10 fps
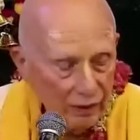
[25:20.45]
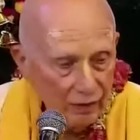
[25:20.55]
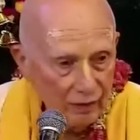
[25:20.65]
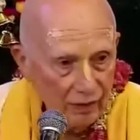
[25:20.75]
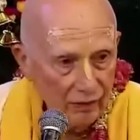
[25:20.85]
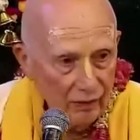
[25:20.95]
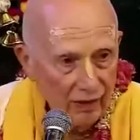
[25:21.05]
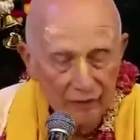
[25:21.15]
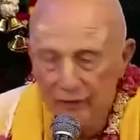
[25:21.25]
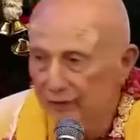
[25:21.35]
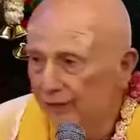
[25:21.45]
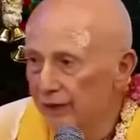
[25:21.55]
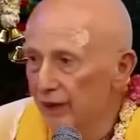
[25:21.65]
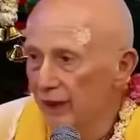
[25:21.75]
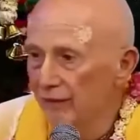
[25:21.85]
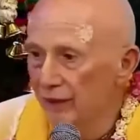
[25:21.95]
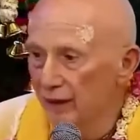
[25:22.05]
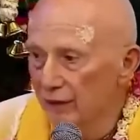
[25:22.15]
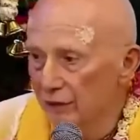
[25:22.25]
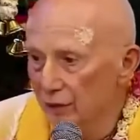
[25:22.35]
husband and wife, to have a
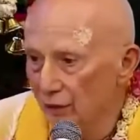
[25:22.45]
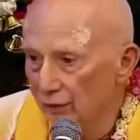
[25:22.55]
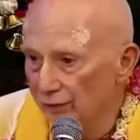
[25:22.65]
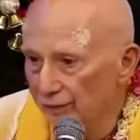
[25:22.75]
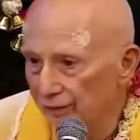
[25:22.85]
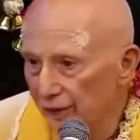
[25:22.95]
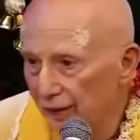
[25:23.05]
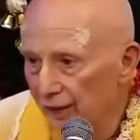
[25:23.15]
nice home,